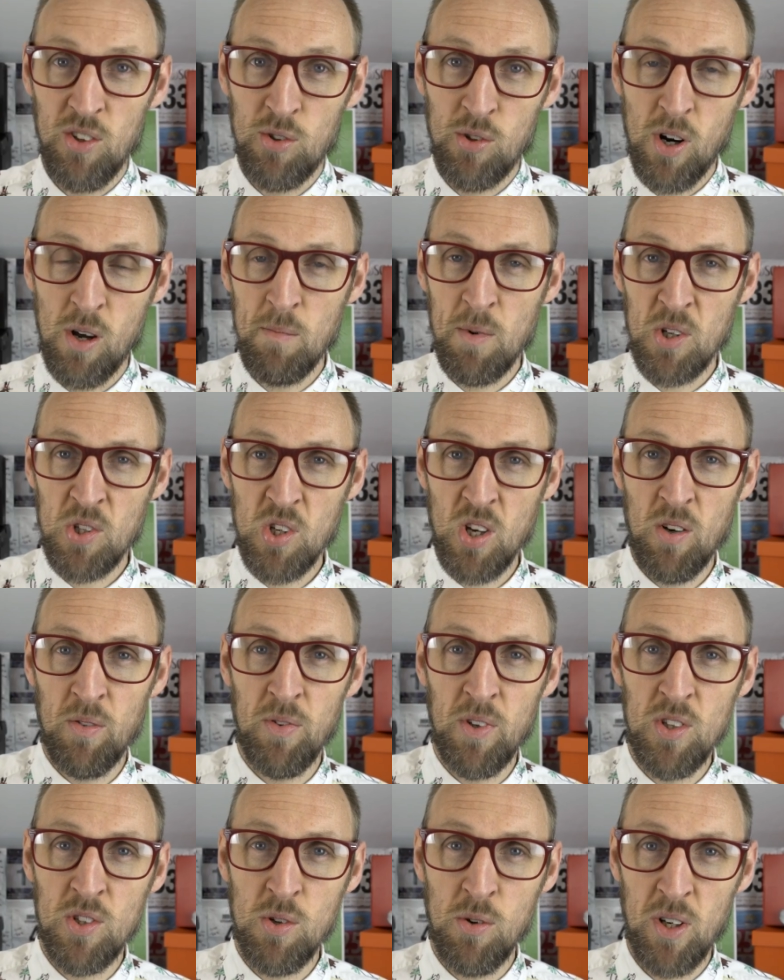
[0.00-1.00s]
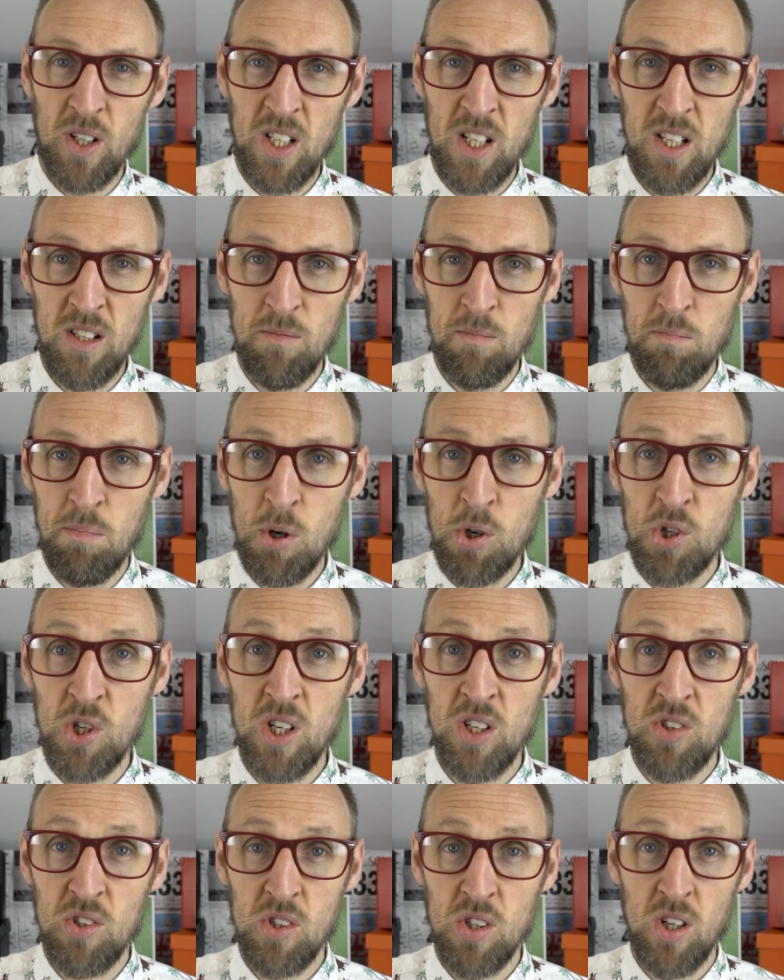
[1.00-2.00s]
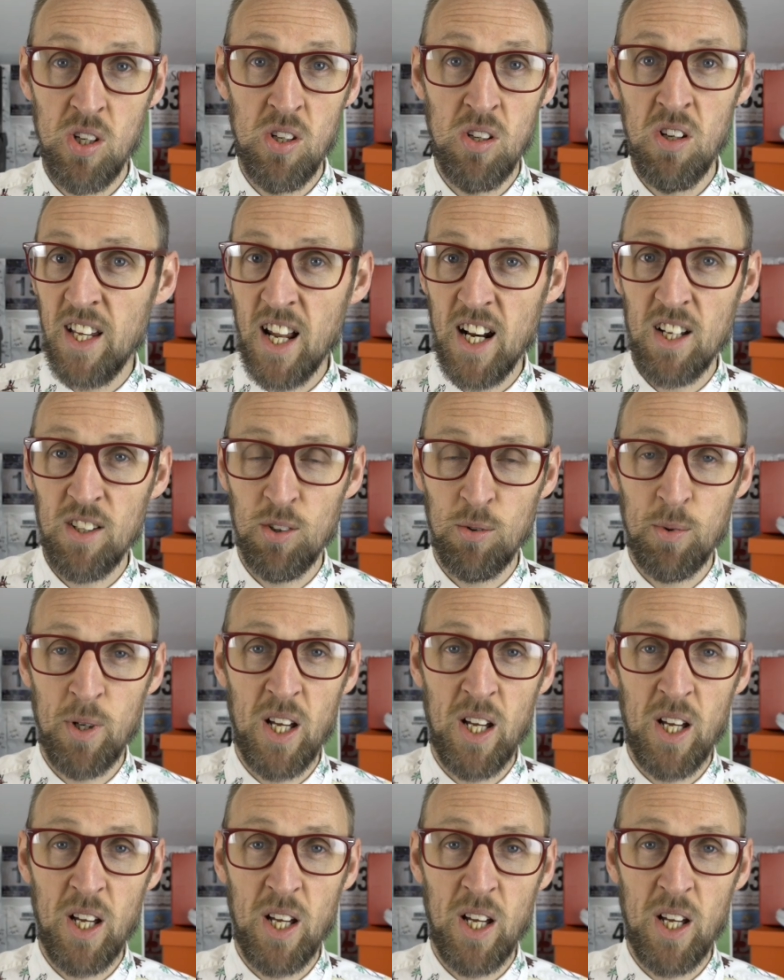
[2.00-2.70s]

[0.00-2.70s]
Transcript: throwing myself into any bushes to get out the